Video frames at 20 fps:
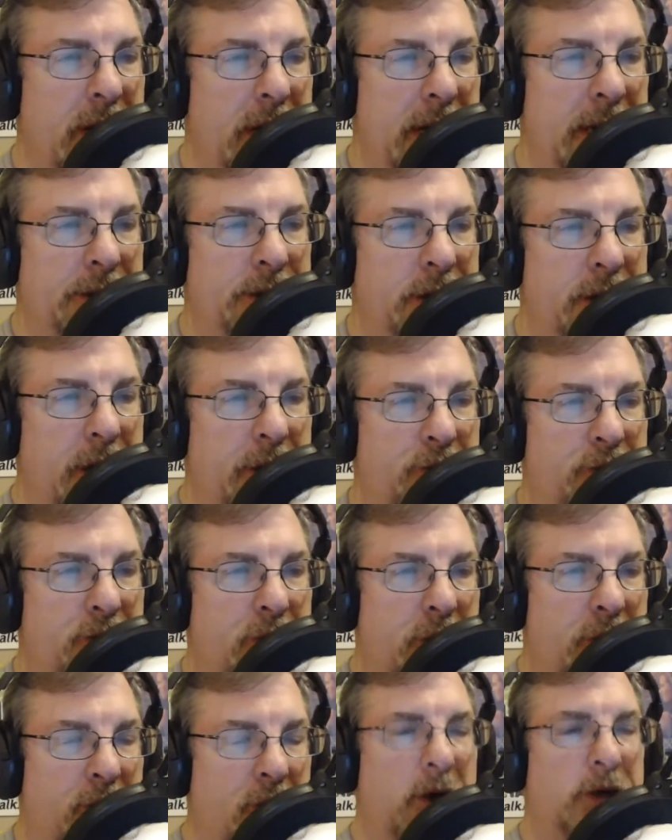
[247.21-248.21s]
He's a
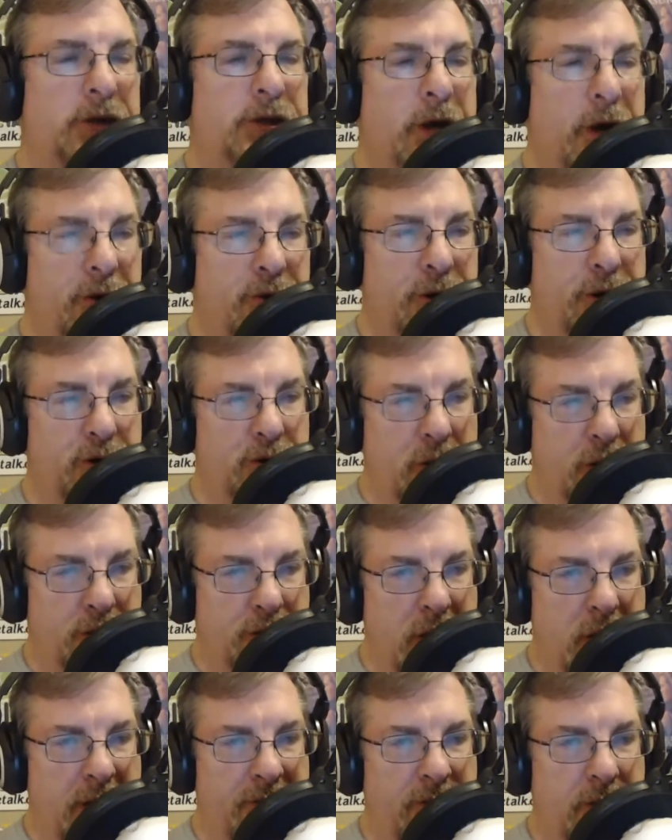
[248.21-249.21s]
cross-country truck
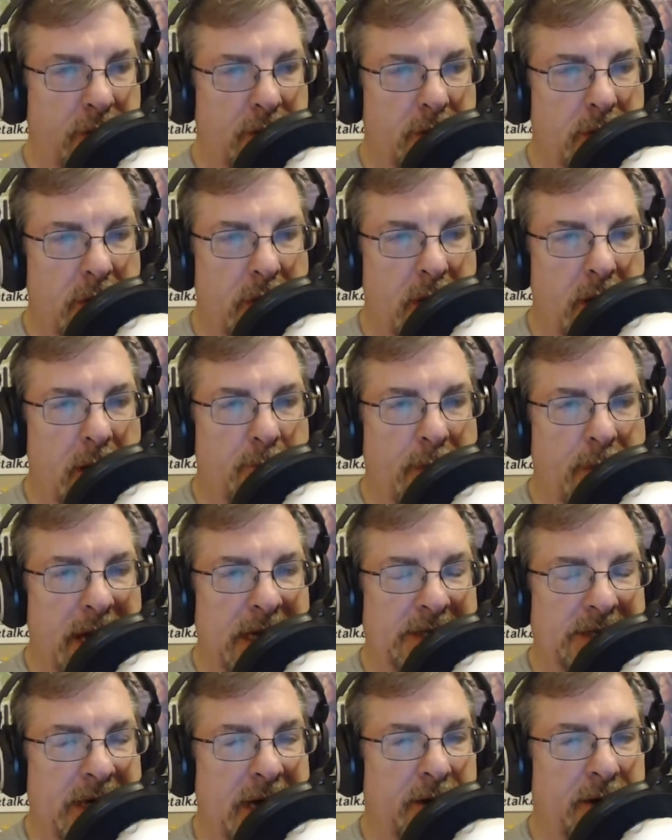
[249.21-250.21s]
driver
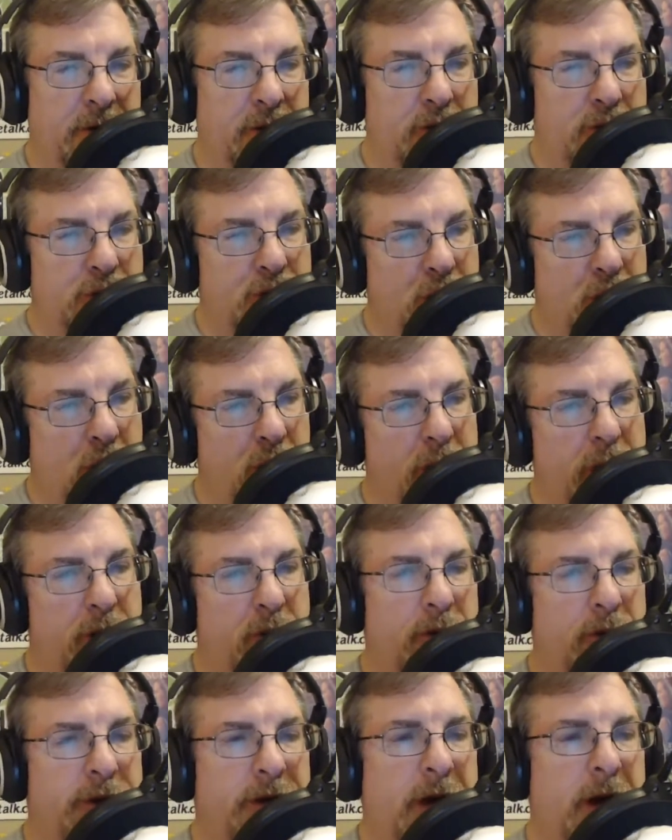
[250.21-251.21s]
based out of Charlotte,
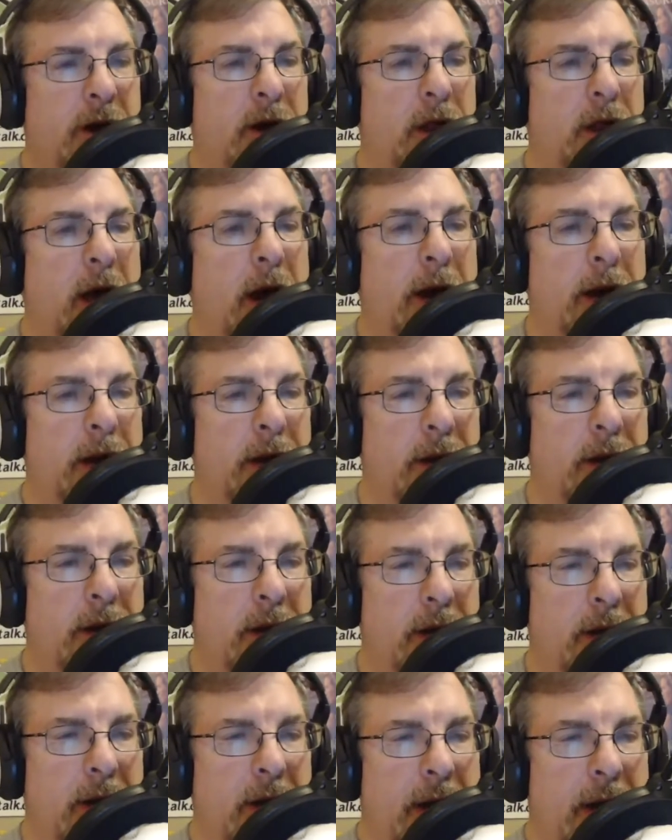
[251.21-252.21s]
North Carolina.
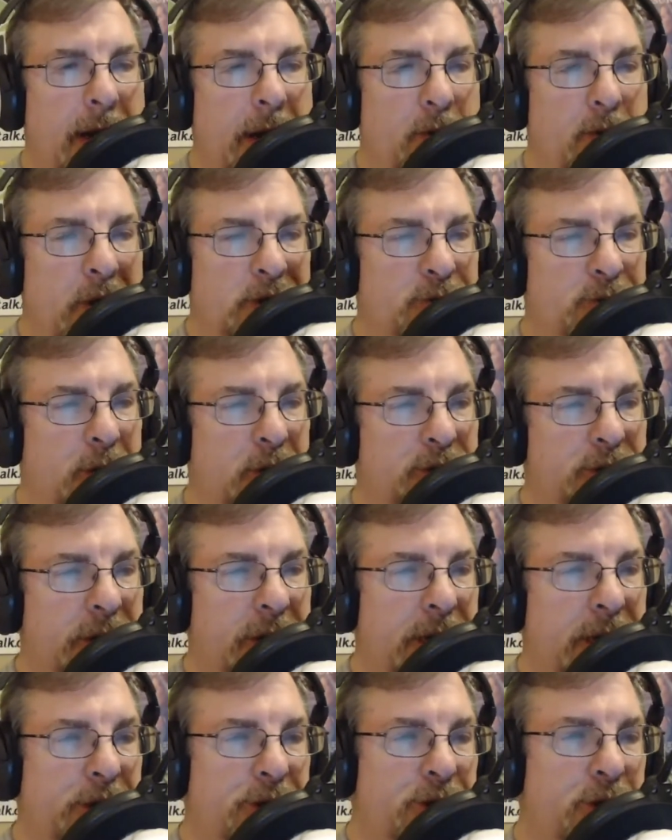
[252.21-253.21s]
And he runs
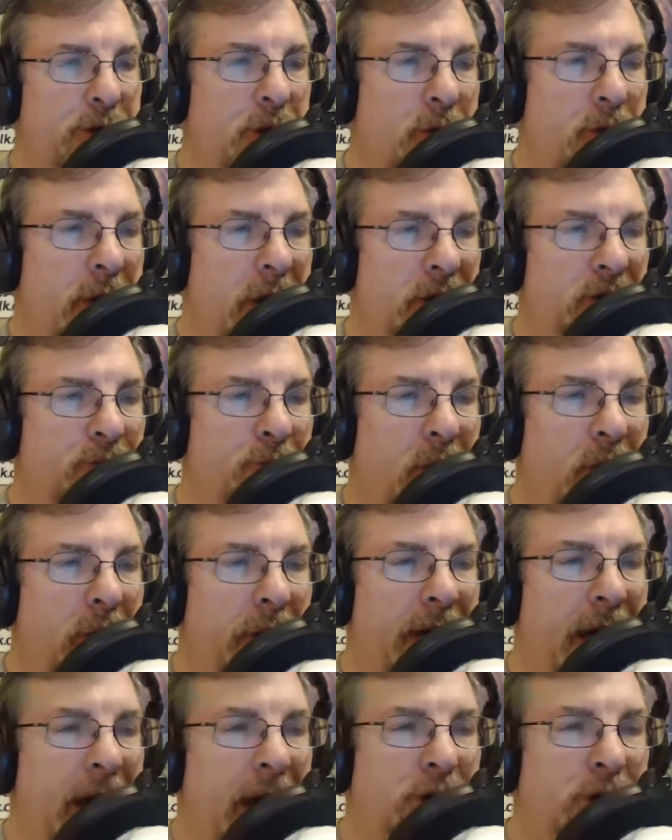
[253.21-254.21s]
mostly eastern U.S., but on
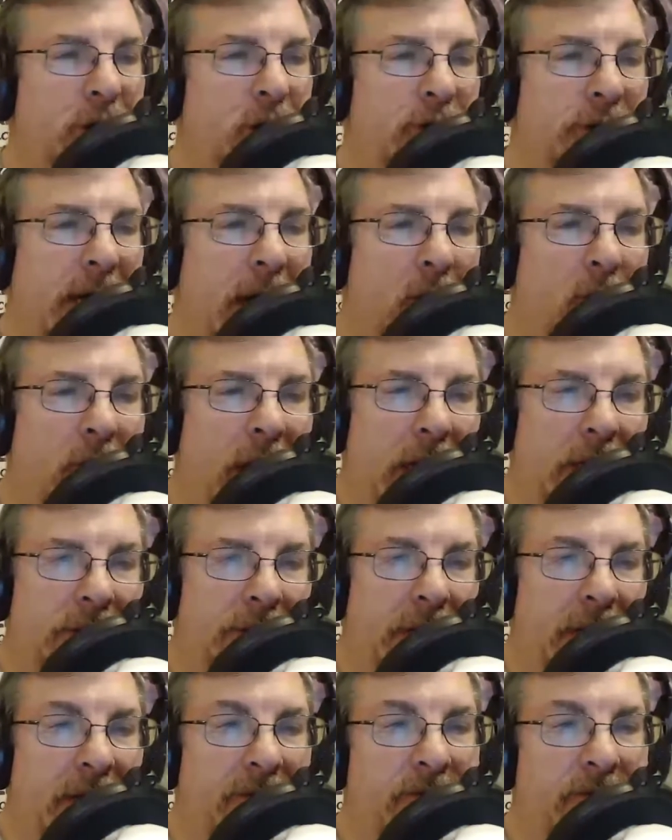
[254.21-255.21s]
occasion goes out
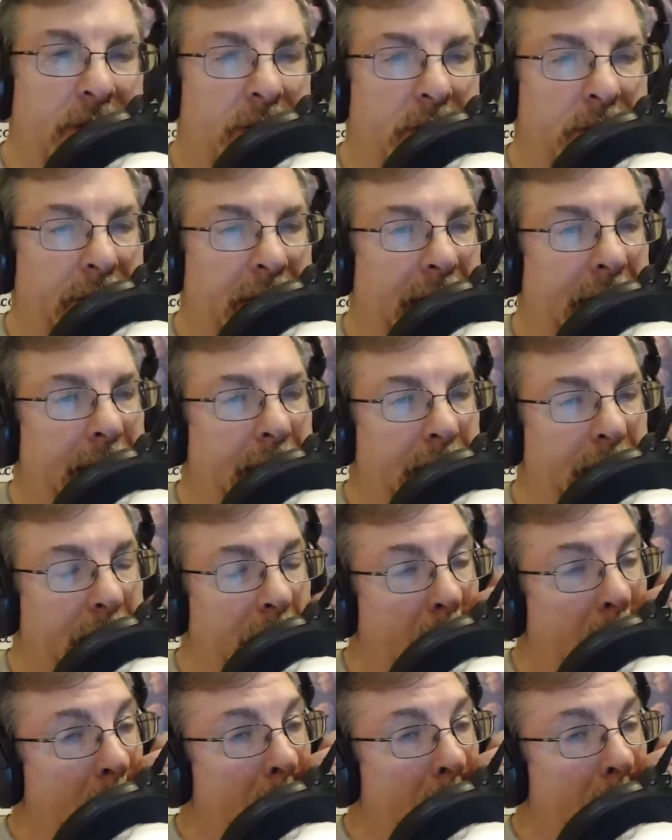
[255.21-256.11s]
west and even into Canada.